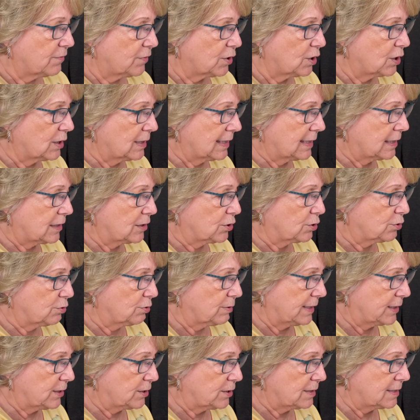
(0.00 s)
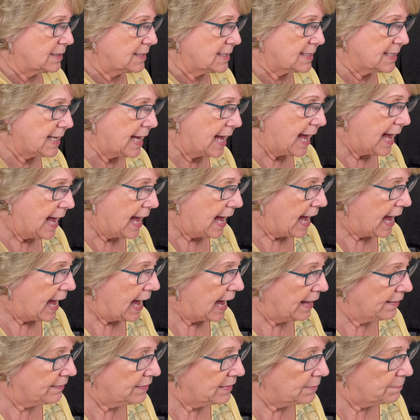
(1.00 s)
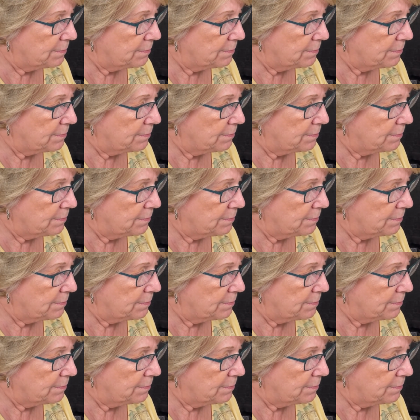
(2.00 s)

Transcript: her little critters, and the